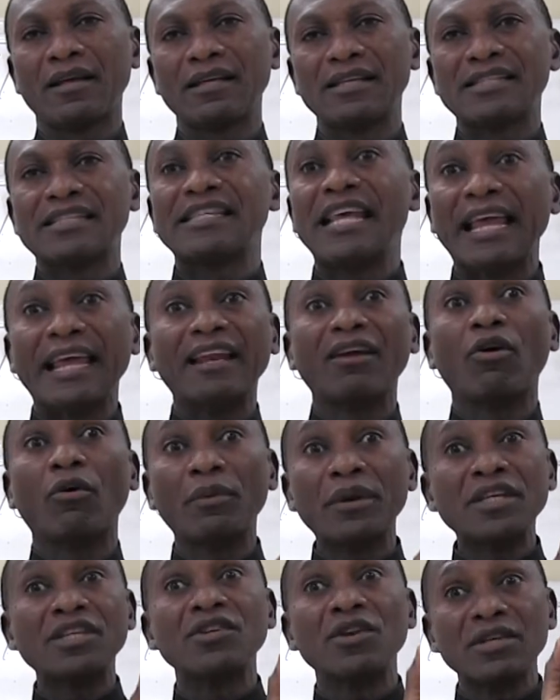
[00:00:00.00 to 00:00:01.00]
Sin,
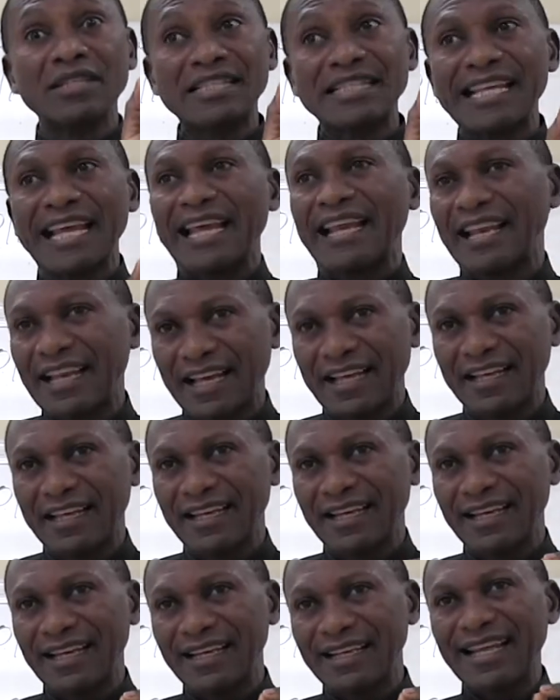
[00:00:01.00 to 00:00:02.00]
original sin,
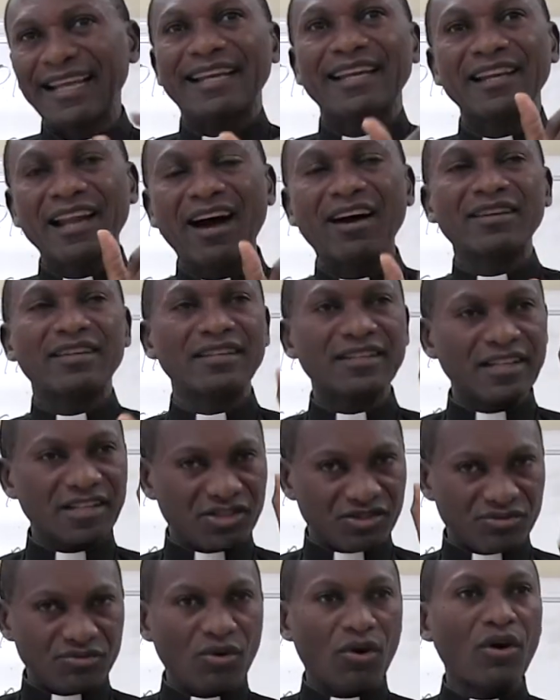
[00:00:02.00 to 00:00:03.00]
did not
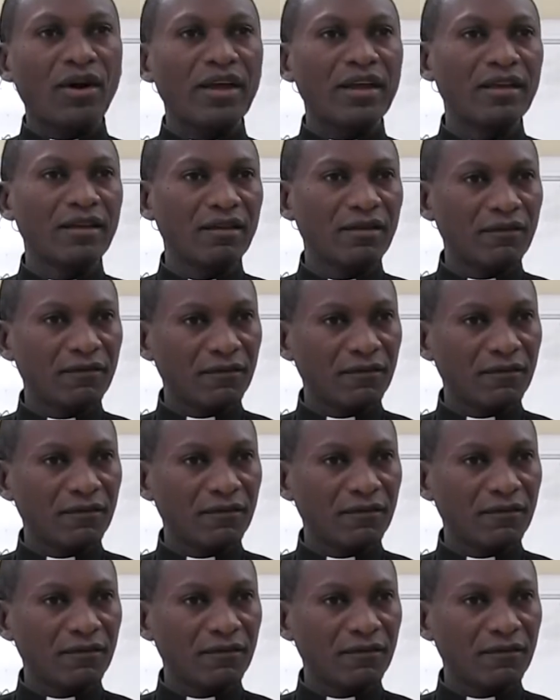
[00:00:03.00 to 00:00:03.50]
destroy,